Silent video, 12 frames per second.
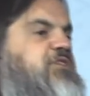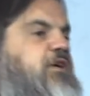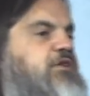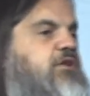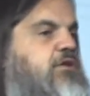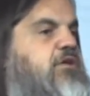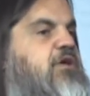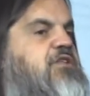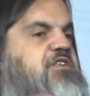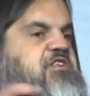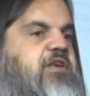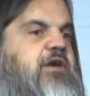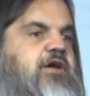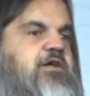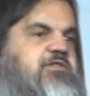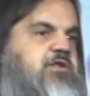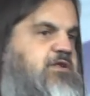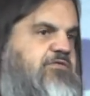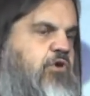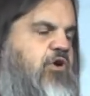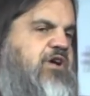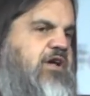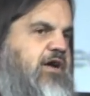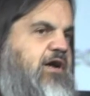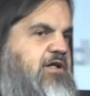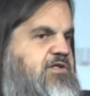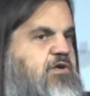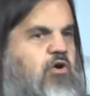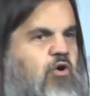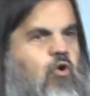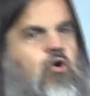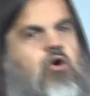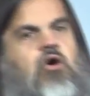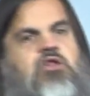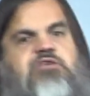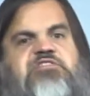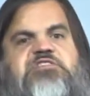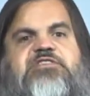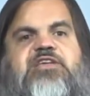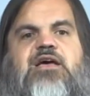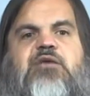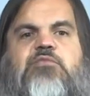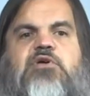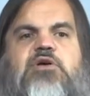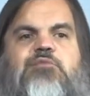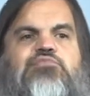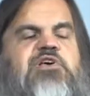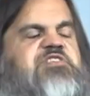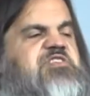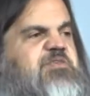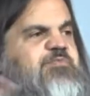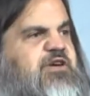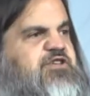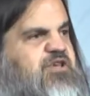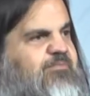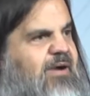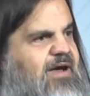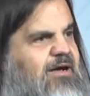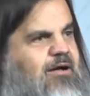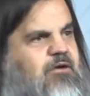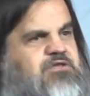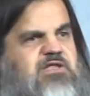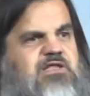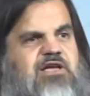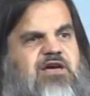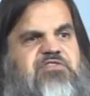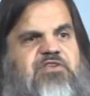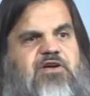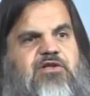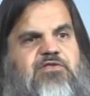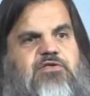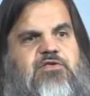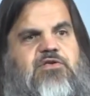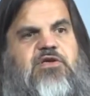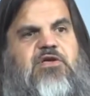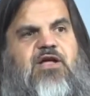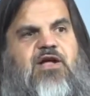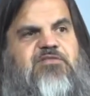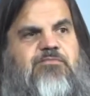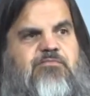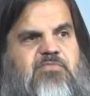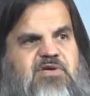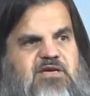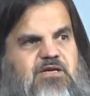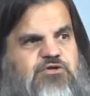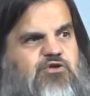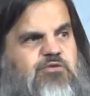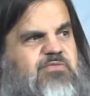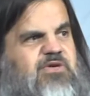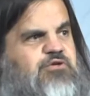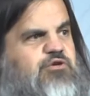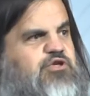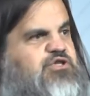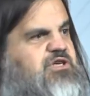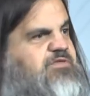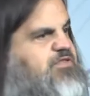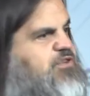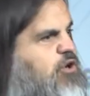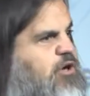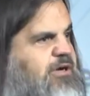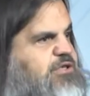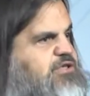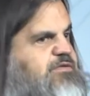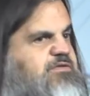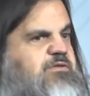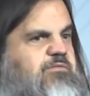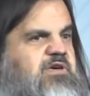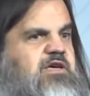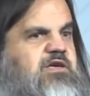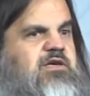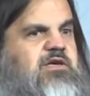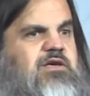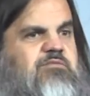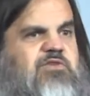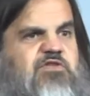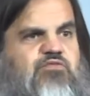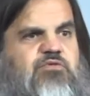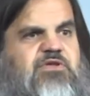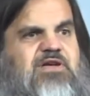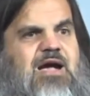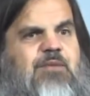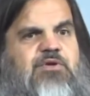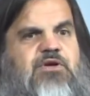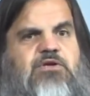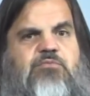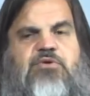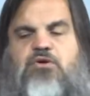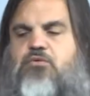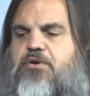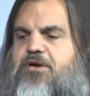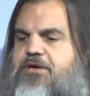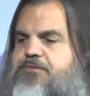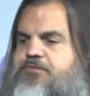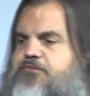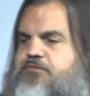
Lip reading: studying the sciences of all kinds, all of STEM, plus especially biology and the life sciences. That's a major, major shift. It's a hard shift to make, but it's really happening in a big way.